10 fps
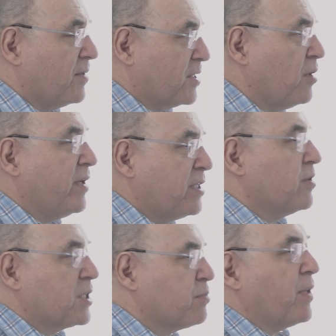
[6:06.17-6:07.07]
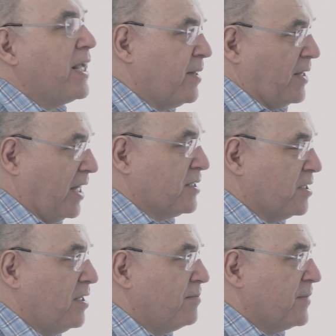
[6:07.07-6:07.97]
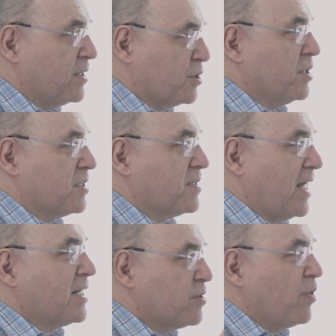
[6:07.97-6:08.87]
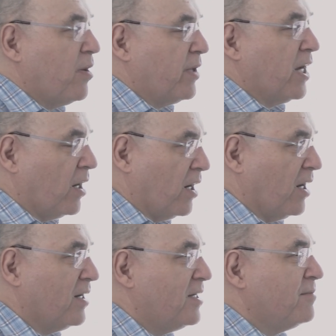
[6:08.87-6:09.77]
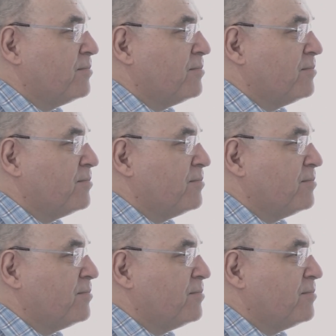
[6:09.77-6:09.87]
There's no way to explain that. It's just that is where we are.